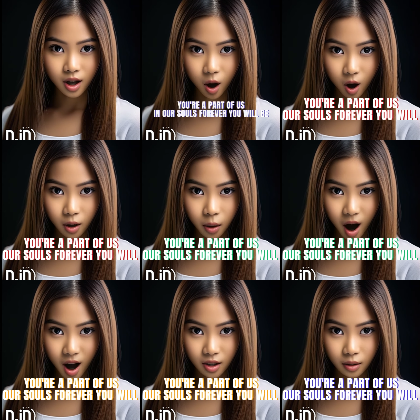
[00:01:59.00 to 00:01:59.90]
You're a
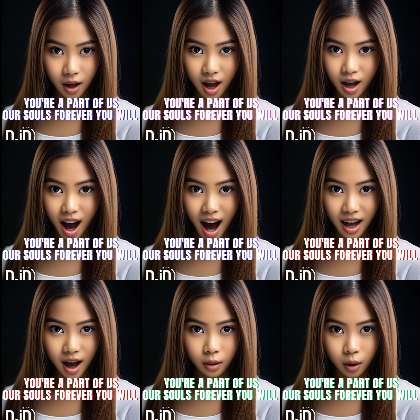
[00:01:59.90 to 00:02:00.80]
part of me,
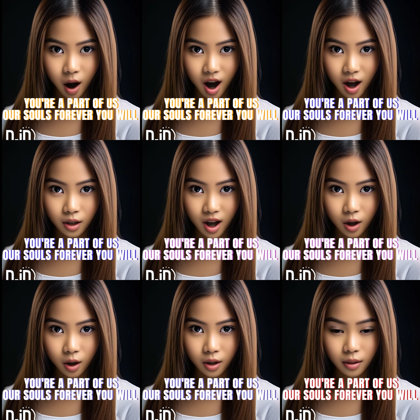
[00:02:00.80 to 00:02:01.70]
and I'm a part of
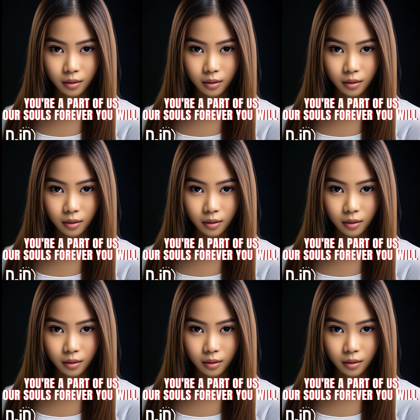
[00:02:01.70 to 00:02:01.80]
you.